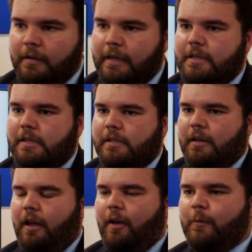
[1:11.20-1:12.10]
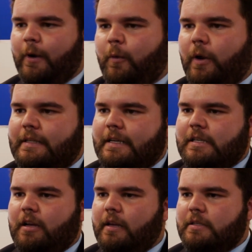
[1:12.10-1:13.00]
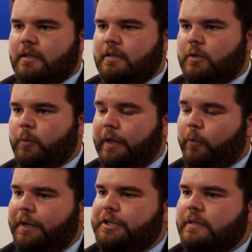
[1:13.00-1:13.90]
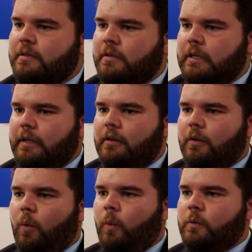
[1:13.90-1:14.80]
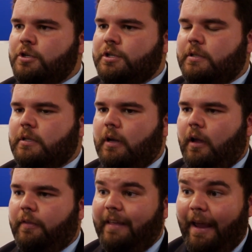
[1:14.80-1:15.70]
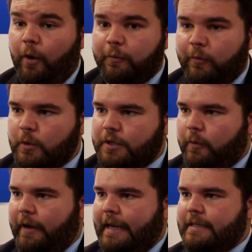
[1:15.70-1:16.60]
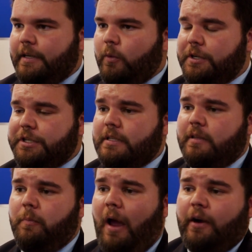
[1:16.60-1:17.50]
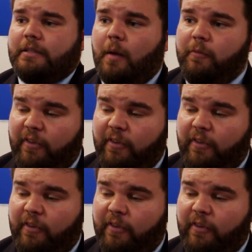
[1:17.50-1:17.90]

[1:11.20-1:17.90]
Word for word: Yes, we're quite excited. We recently launched the Aeroforce 380, which is the maritime